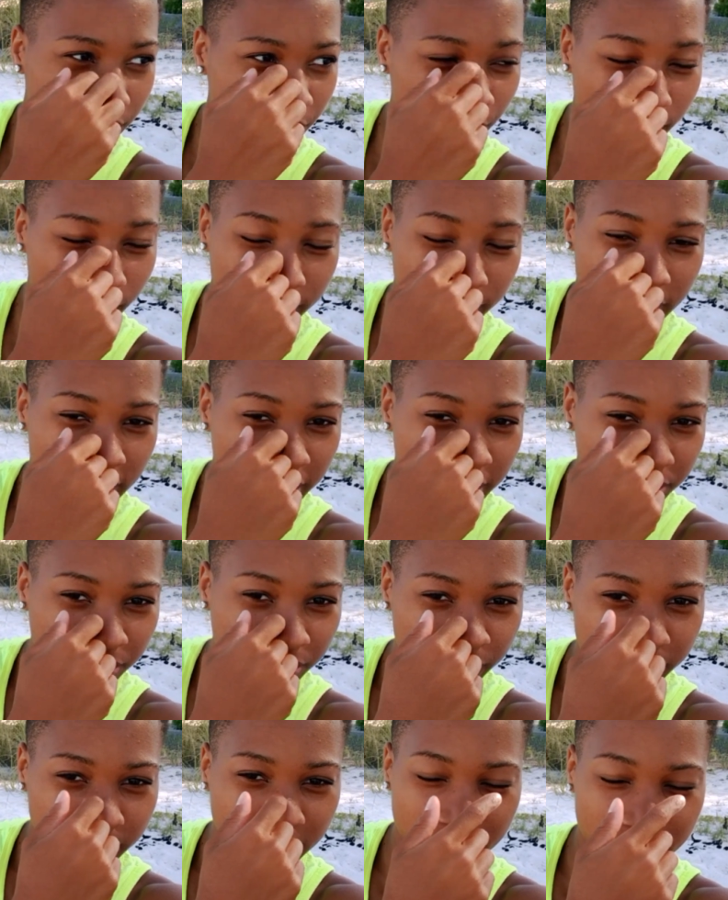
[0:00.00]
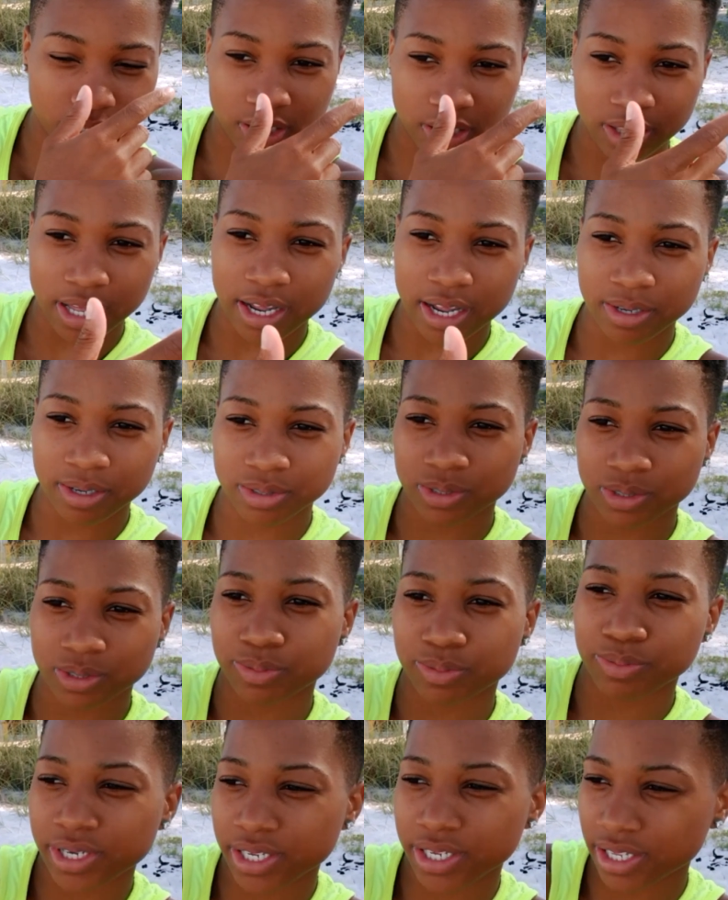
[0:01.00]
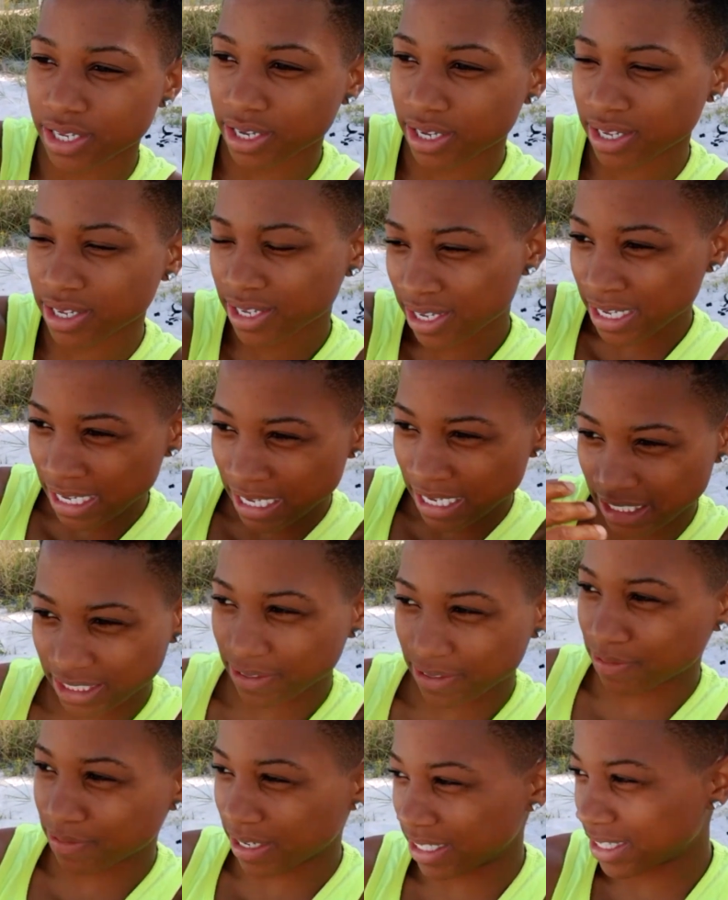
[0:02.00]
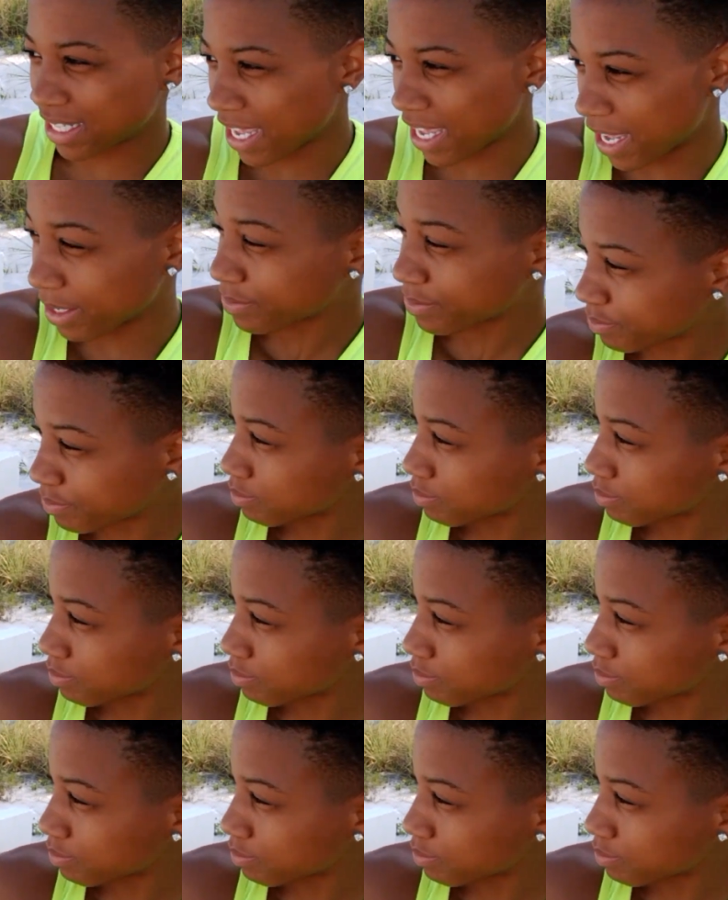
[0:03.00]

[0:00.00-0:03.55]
We weren't talking to each other a lot on social media and stuff like that.